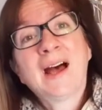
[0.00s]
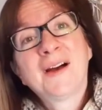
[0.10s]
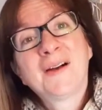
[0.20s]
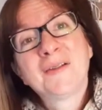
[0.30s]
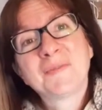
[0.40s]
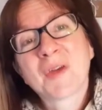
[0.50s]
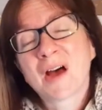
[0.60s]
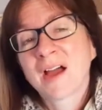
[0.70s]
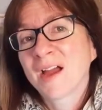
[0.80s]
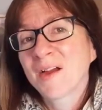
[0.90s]

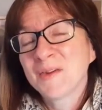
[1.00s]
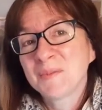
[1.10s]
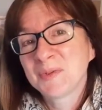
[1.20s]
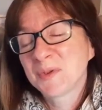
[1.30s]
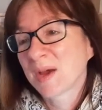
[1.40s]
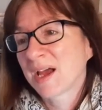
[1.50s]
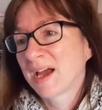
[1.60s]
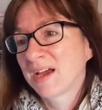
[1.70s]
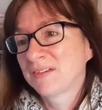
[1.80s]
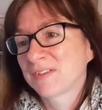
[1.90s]
I hope you
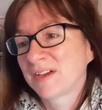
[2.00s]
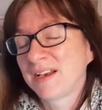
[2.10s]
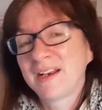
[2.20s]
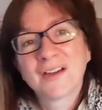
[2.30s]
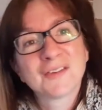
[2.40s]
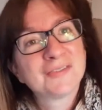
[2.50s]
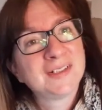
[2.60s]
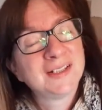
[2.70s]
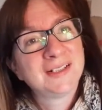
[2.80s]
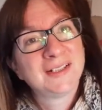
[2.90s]
have a
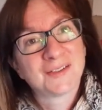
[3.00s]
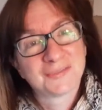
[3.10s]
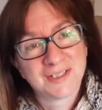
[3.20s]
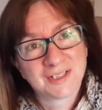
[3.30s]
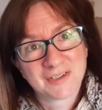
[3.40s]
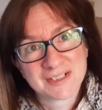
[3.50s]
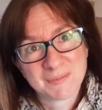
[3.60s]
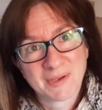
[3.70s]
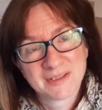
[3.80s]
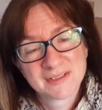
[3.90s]
lovely, lovely
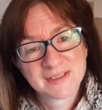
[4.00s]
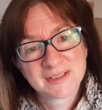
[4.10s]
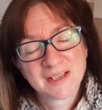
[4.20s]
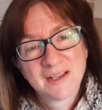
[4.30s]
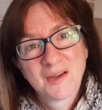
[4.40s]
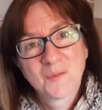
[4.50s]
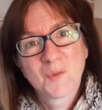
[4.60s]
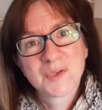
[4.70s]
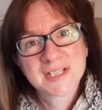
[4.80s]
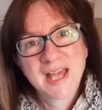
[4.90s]
Christmas,
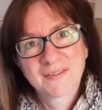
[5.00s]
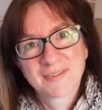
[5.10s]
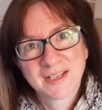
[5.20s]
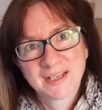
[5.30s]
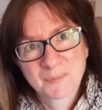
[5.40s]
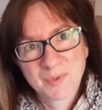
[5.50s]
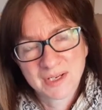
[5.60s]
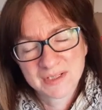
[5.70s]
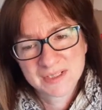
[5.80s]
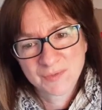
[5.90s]
whatever it
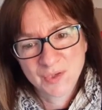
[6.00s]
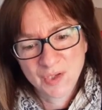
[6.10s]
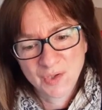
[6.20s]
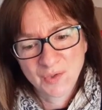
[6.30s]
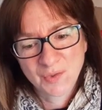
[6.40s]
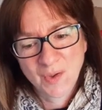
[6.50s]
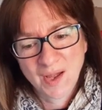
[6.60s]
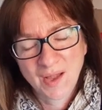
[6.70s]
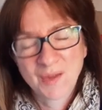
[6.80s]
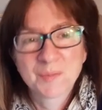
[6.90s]
brings for you.
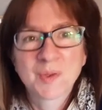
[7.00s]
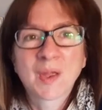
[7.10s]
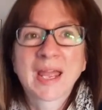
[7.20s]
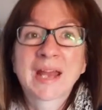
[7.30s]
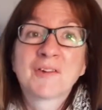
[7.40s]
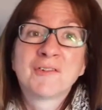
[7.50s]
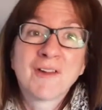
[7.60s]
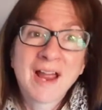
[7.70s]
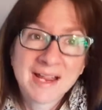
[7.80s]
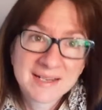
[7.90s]
I hope you get a
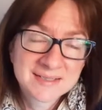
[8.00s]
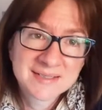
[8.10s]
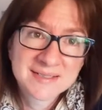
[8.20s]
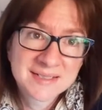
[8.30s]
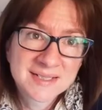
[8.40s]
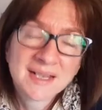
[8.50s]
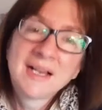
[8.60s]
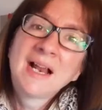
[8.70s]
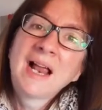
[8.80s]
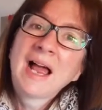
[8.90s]
rest,
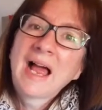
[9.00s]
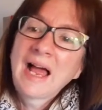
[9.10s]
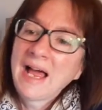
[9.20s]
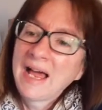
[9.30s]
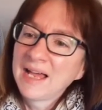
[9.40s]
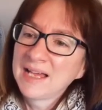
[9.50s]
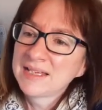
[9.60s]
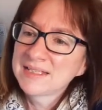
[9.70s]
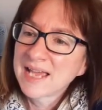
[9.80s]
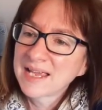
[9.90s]

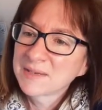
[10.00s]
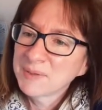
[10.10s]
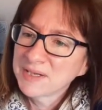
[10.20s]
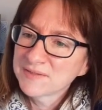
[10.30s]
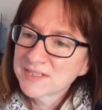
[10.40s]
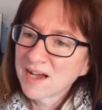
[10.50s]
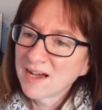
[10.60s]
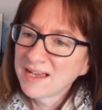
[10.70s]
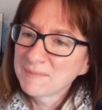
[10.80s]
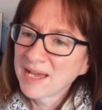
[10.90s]
take a bit of
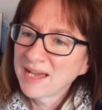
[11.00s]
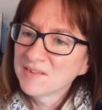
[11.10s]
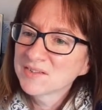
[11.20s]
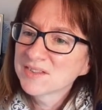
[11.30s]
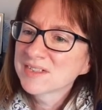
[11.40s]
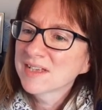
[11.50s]
time out.